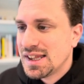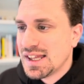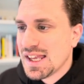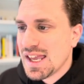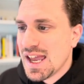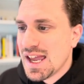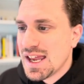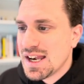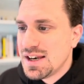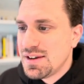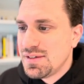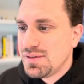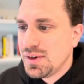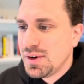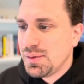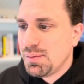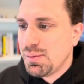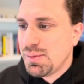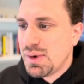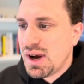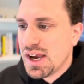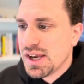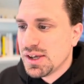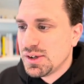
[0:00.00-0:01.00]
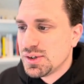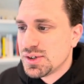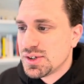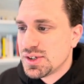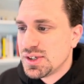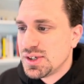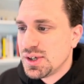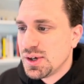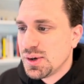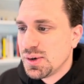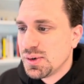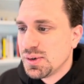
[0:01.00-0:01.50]
the end of a
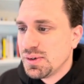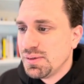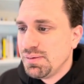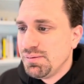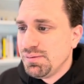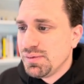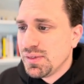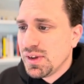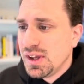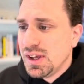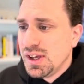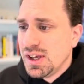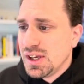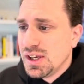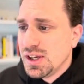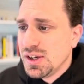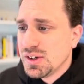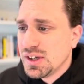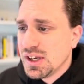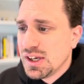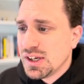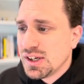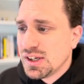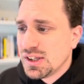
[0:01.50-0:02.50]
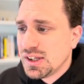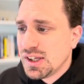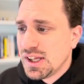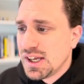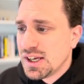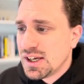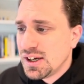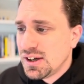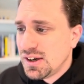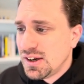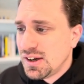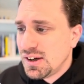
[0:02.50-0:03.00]
milestone, you can
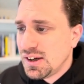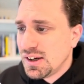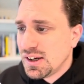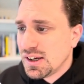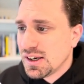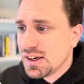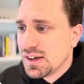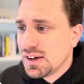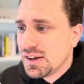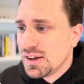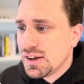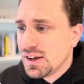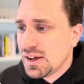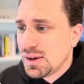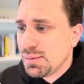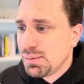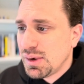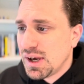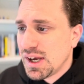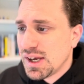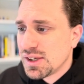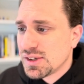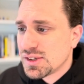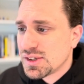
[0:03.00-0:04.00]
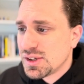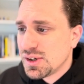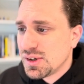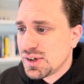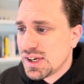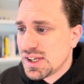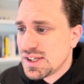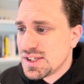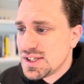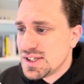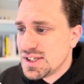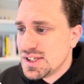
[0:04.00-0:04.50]
click on a milestone
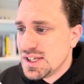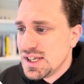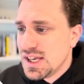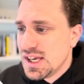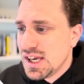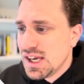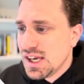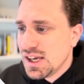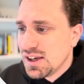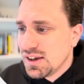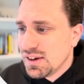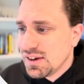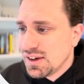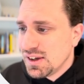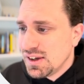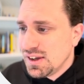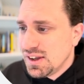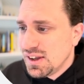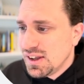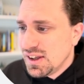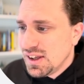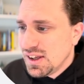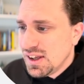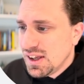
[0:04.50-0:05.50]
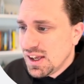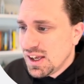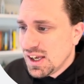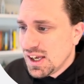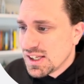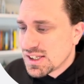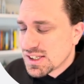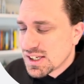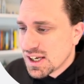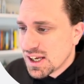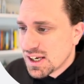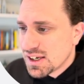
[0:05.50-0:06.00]
and see,
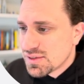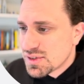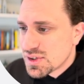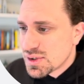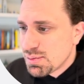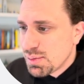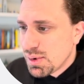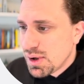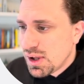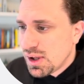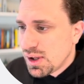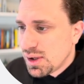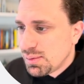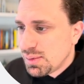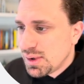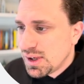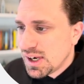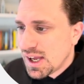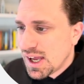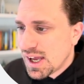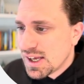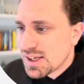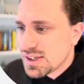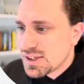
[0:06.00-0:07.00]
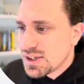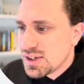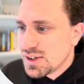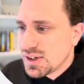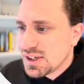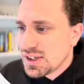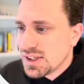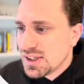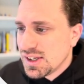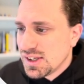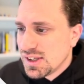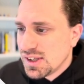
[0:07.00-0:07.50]
it's kind of small, but as you
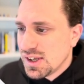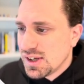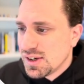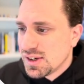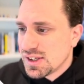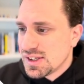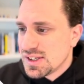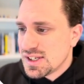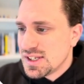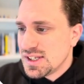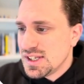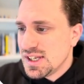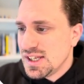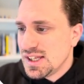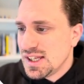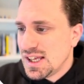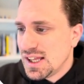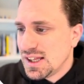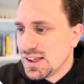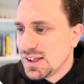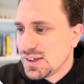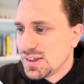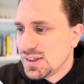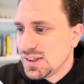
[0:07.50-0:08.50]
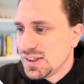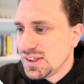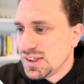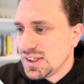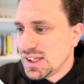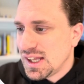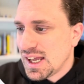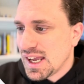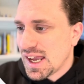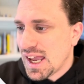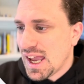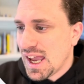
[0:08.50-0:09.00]
can, you can see that little
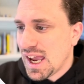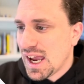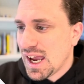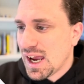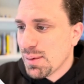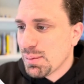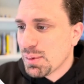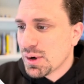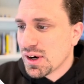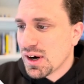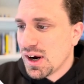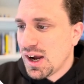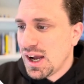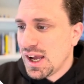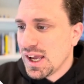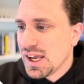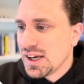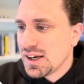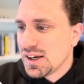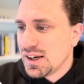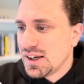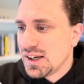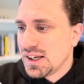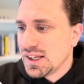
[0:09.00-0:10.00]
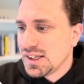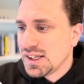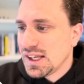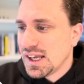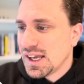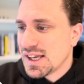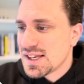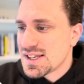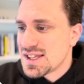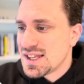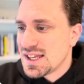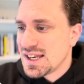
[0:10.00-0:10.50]
like hammer icon that
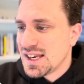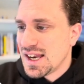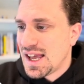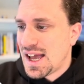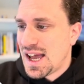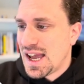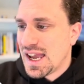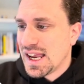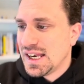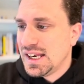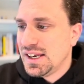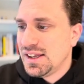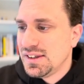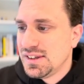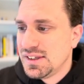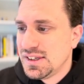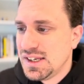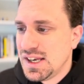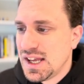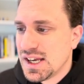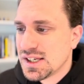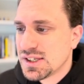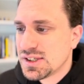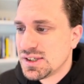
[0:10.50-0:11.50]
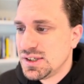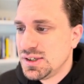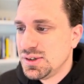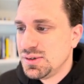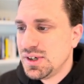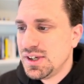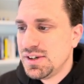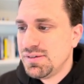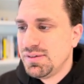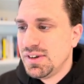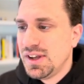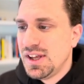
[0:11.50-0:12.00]
has the nine next to
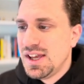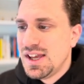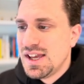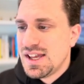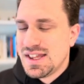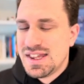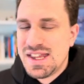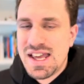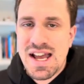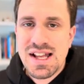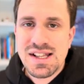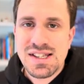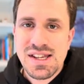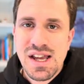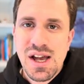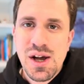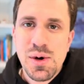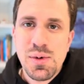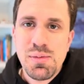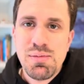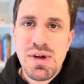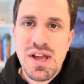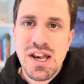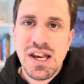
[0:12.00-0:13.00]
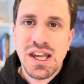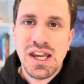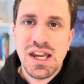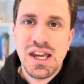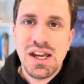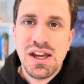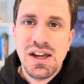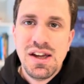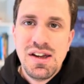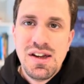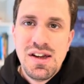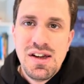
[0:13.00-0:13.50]
it. That's how many